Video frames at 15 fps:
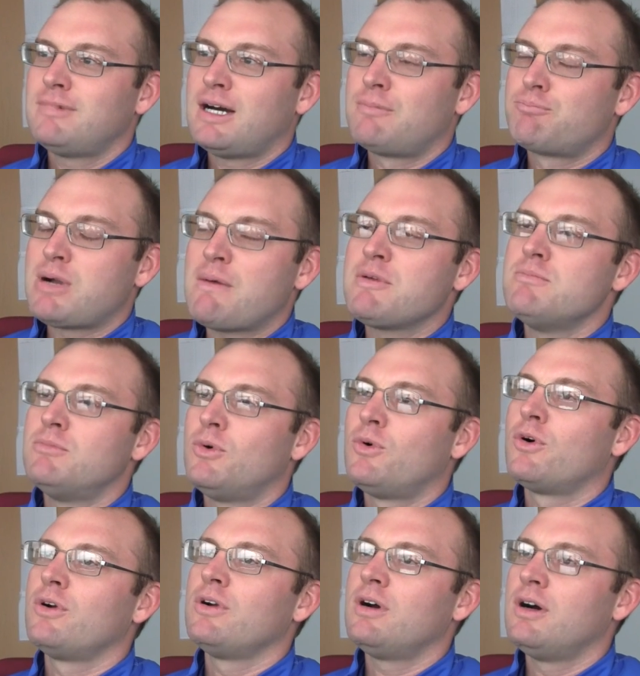I'm probably
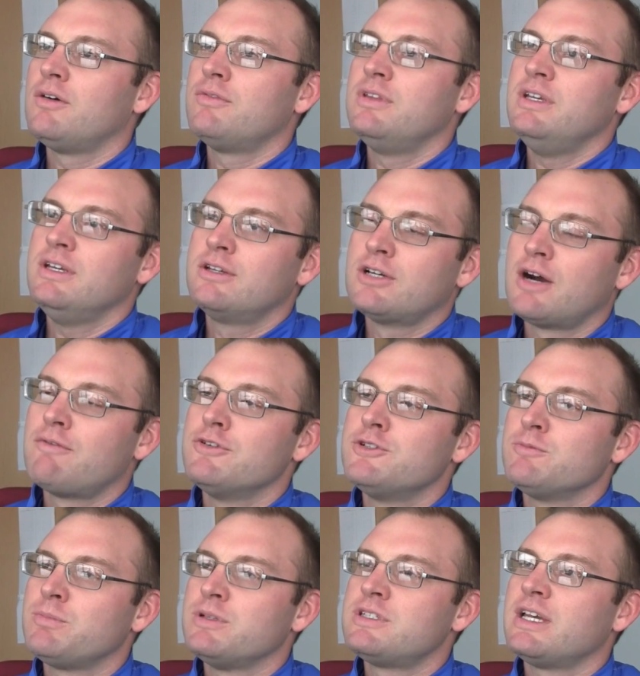more of the
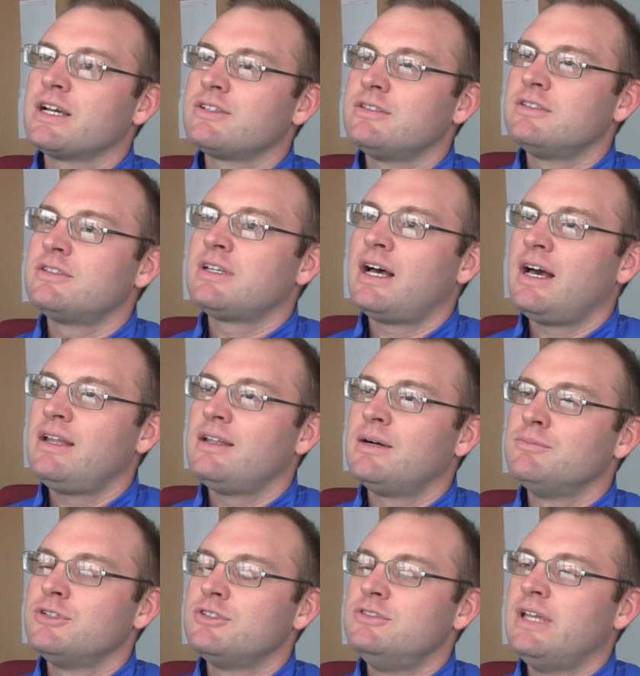coverage and protection side.
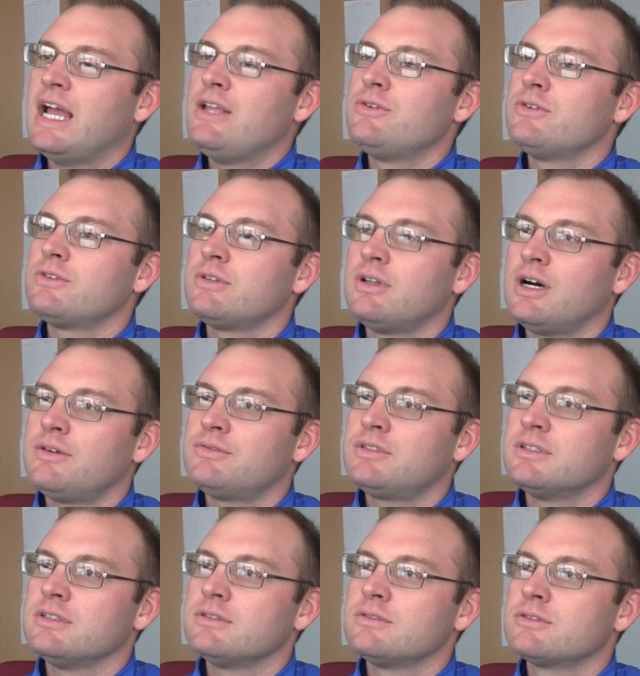I'm just dangerous enough
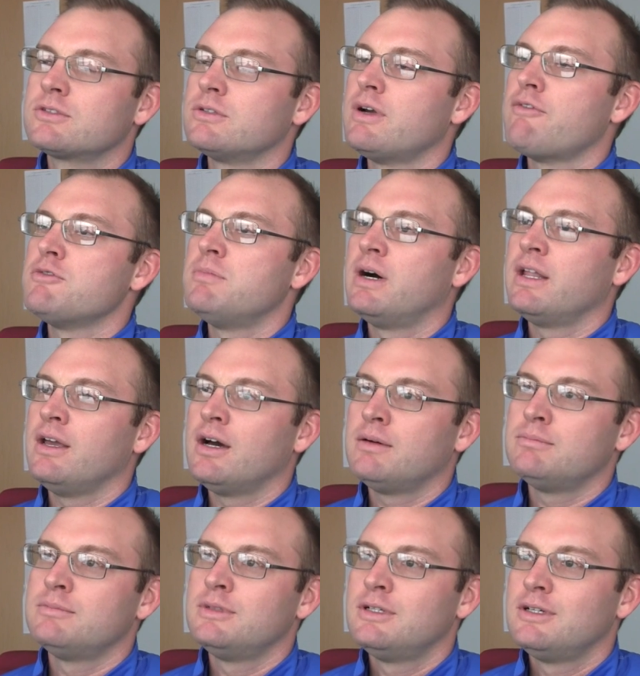to screw everybody
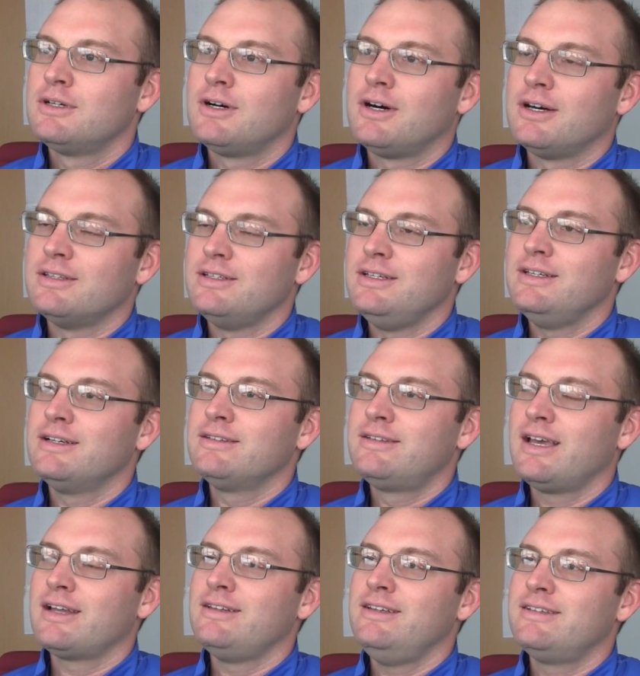up on the
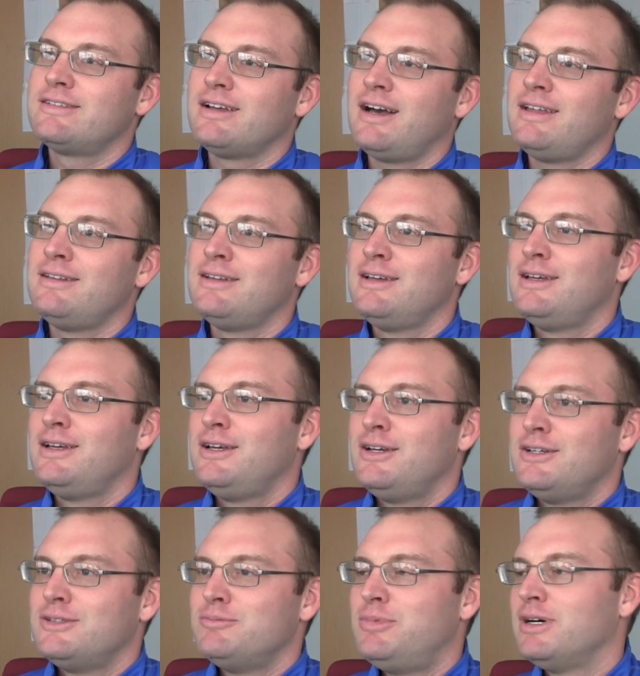technique side.
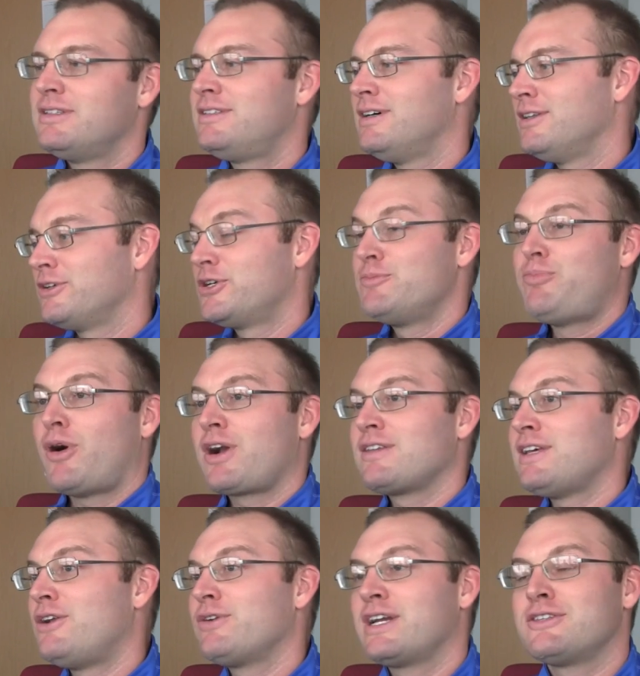But the good part
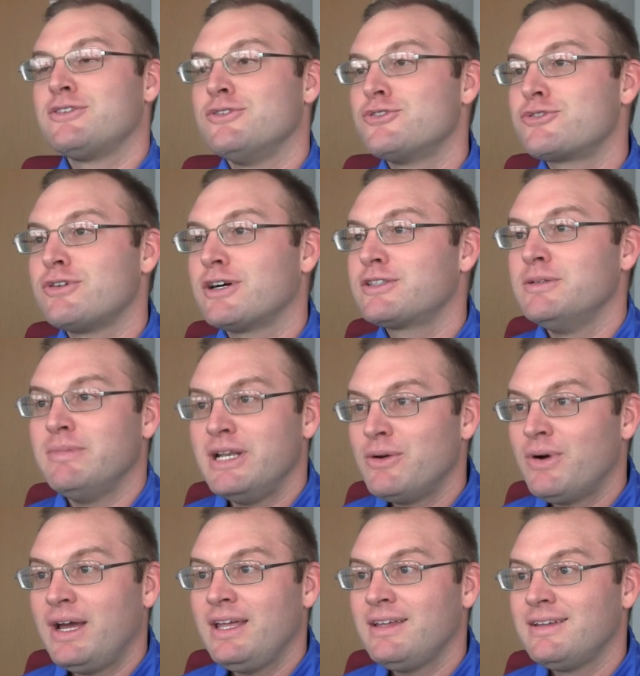is I don't get to instruct them
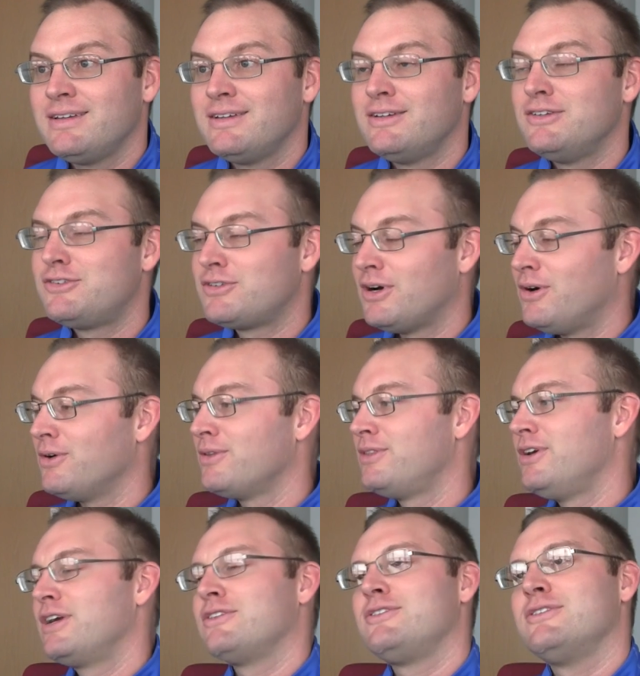anyway, so
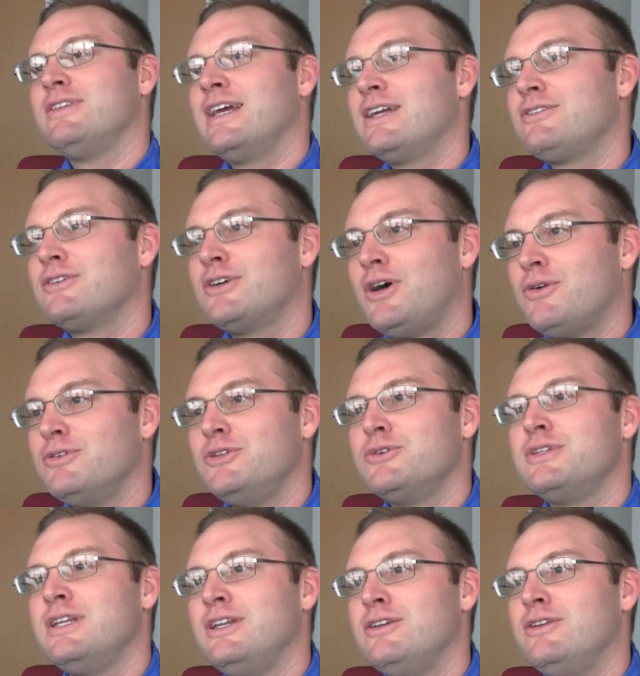they get to go and do
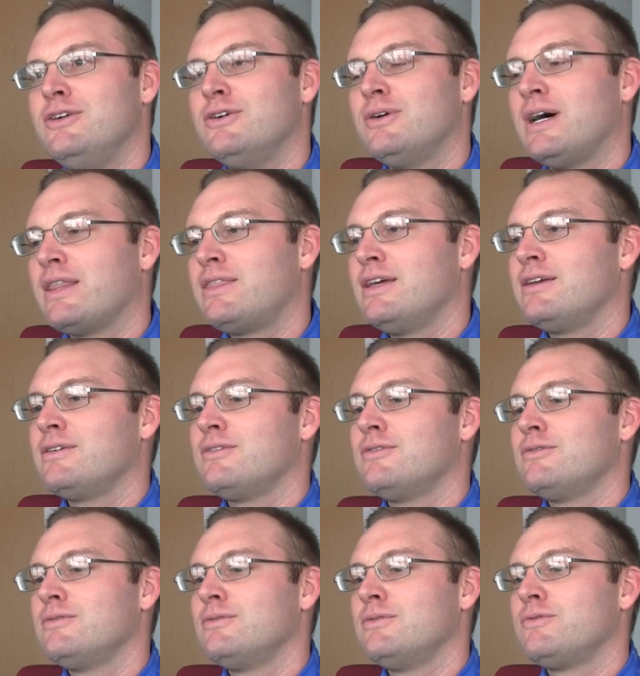what they need to do. I think
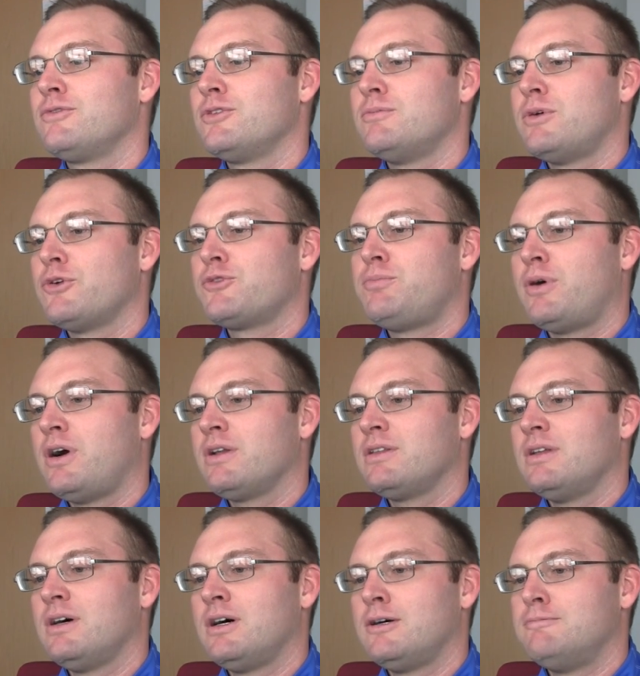for the most part